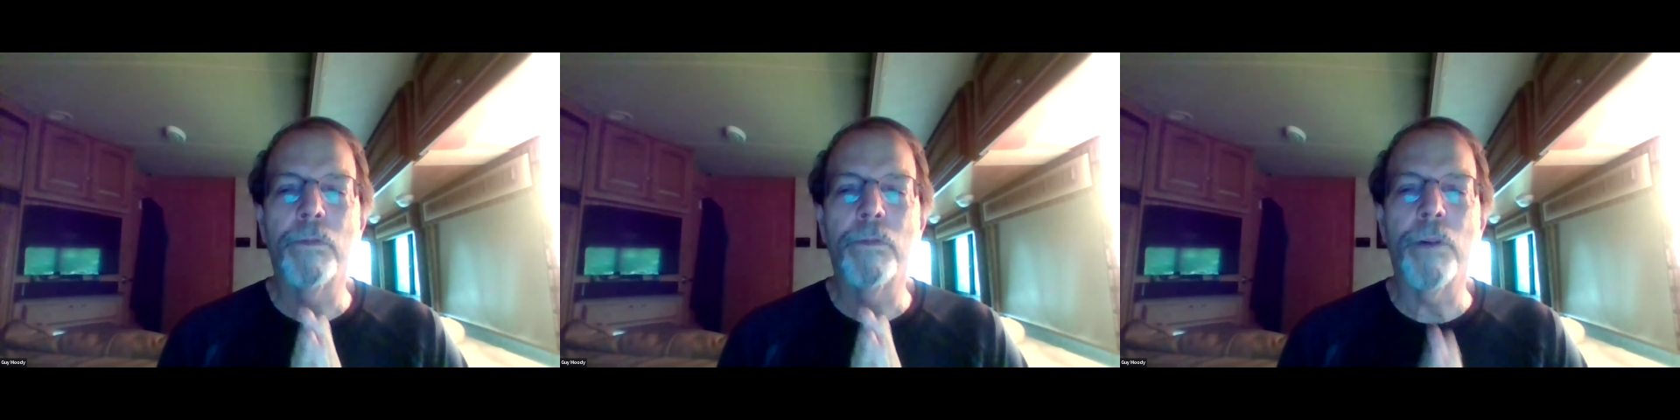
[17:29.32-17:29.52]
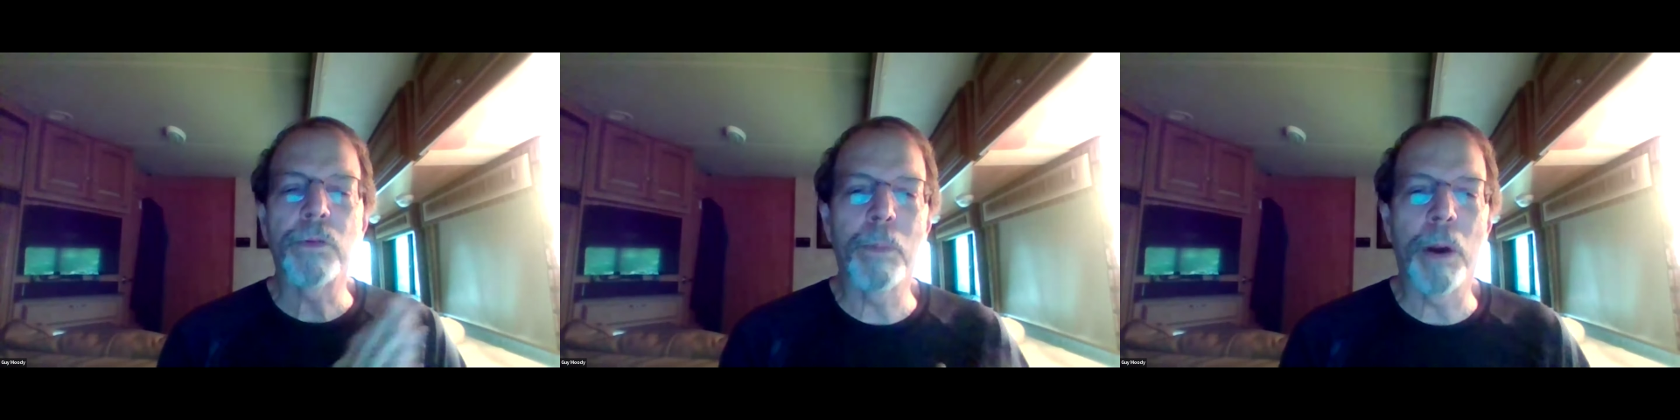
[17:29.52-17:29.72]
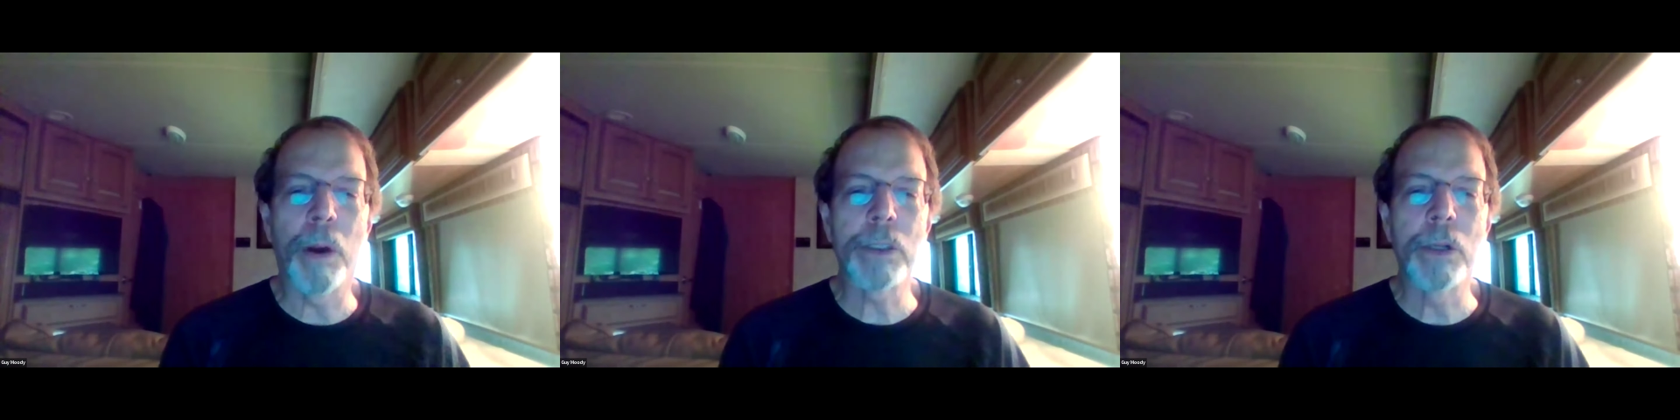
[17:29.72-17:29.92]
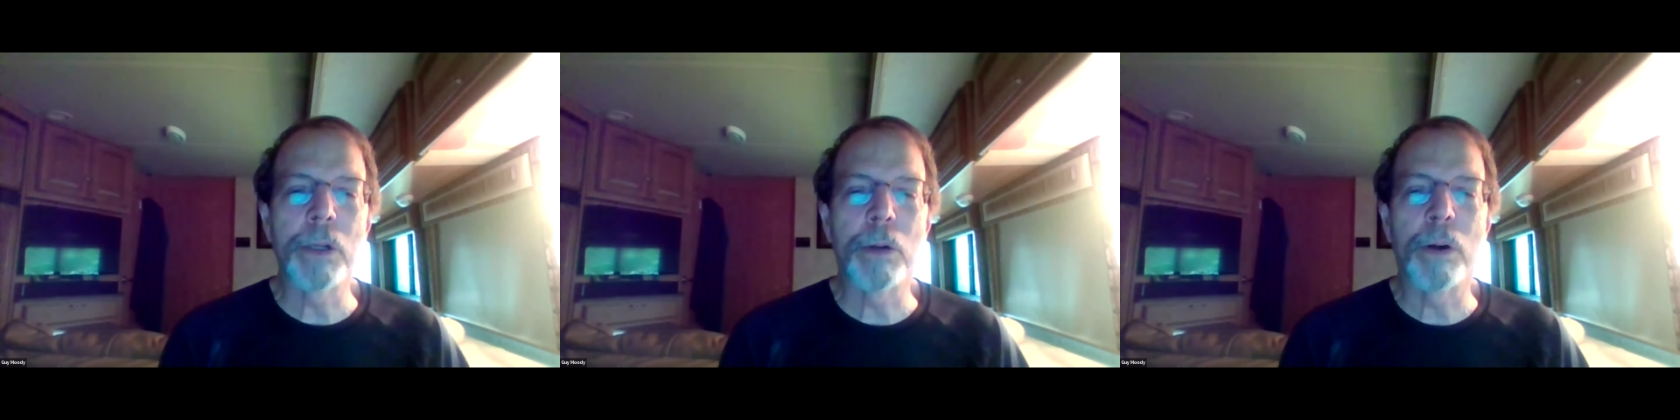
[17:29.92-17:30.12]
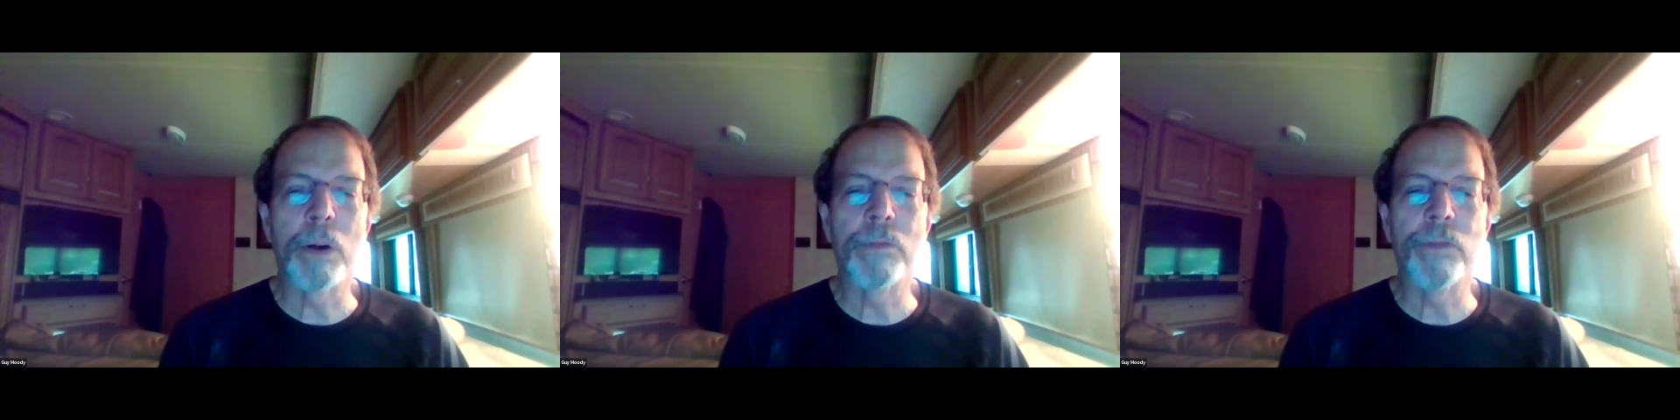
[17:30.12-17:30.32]
First for
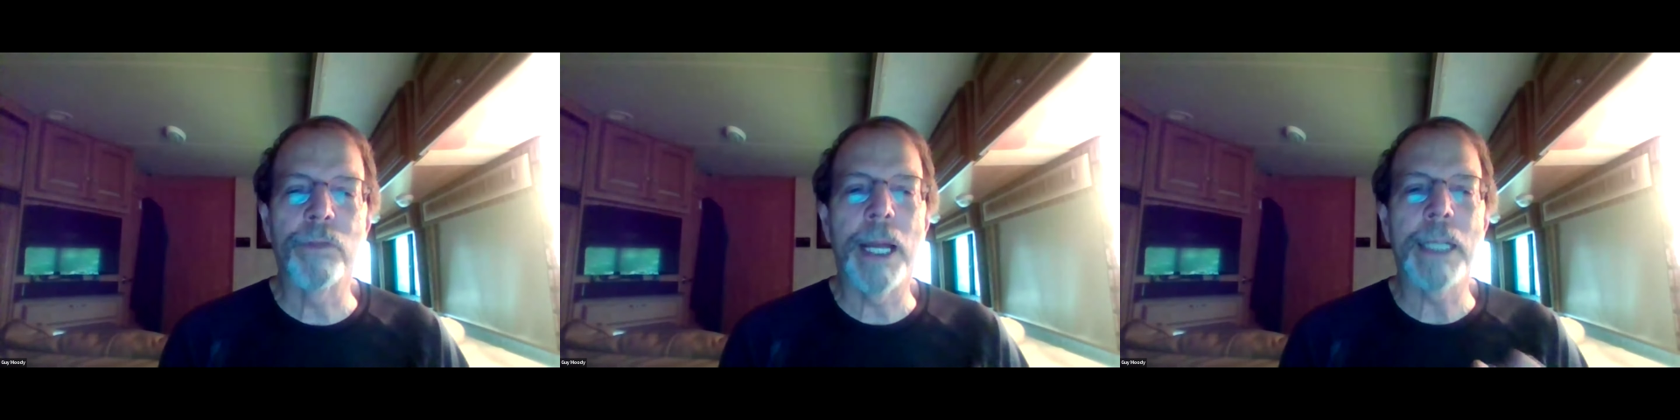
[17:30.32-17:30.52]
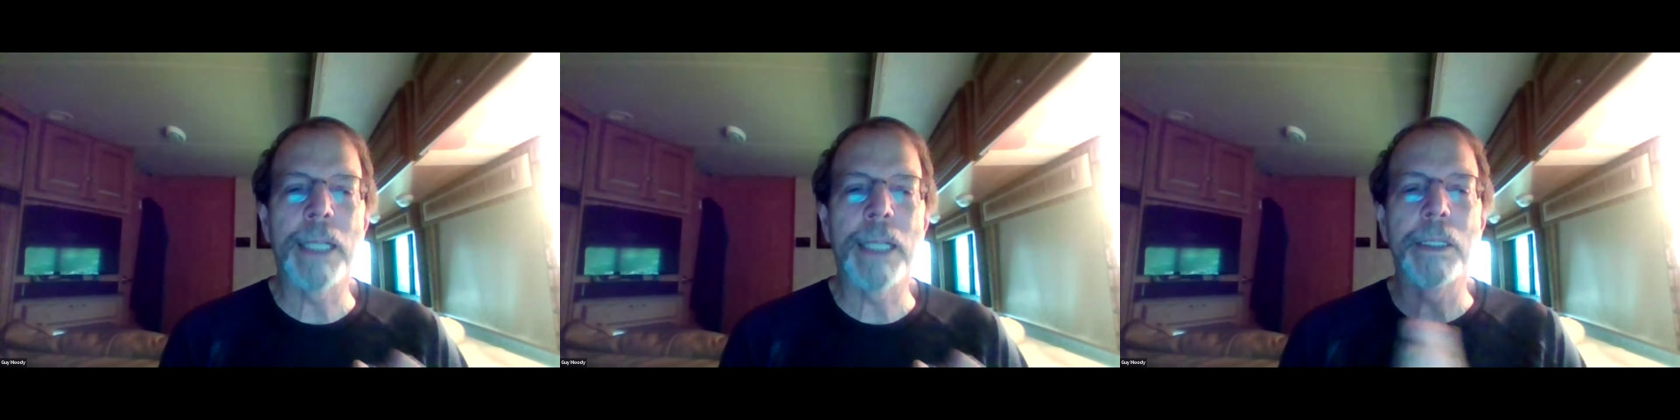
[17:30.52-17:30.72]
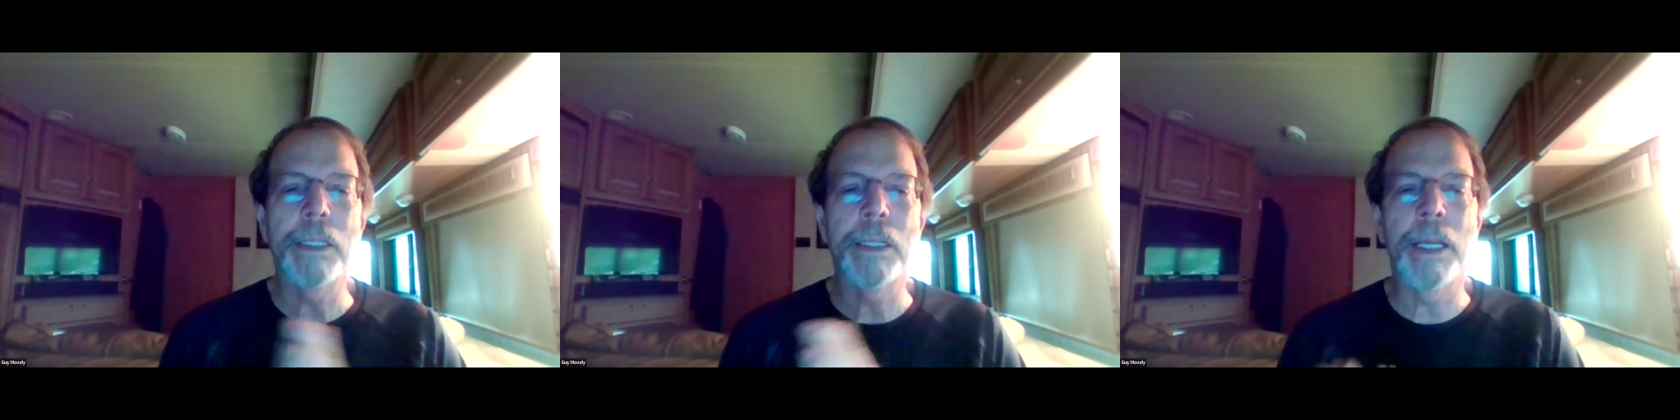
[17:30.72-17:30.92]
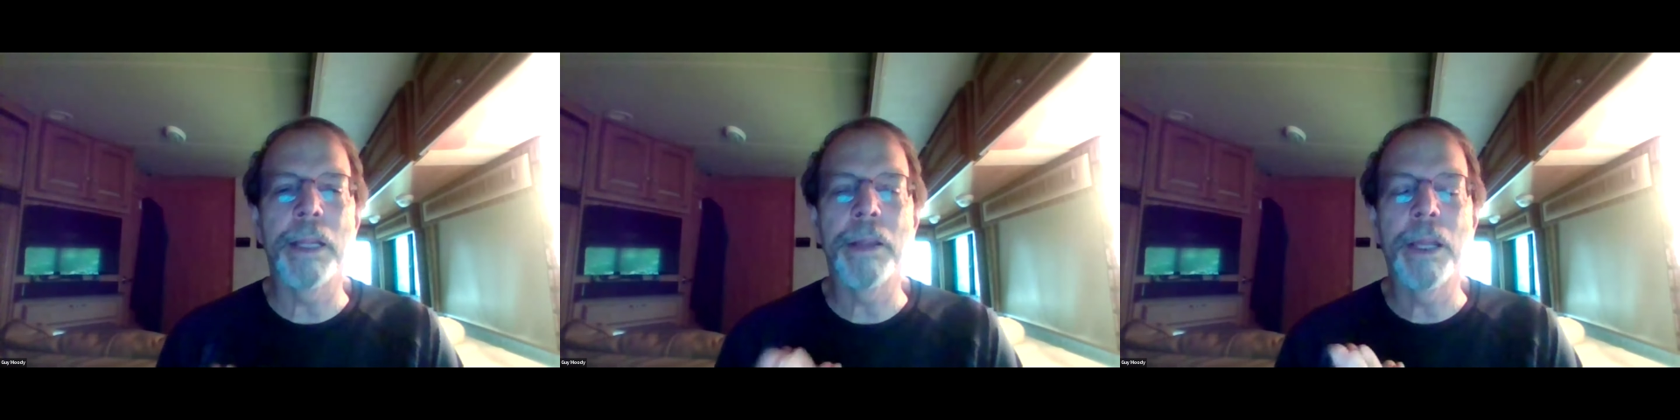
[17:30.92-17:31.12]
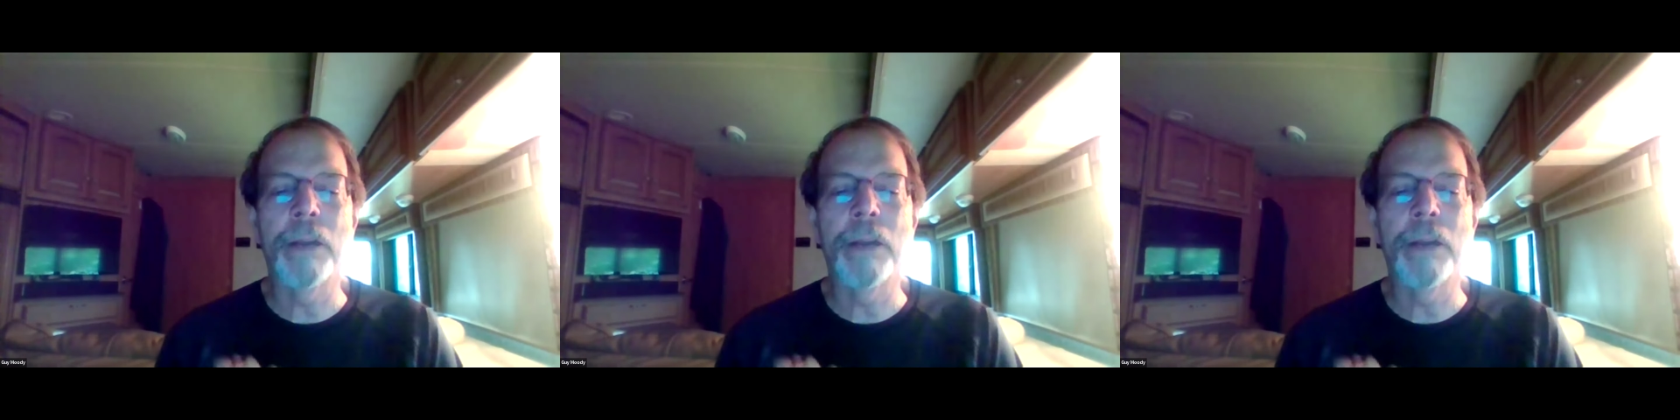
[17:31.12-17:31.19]
personal reflection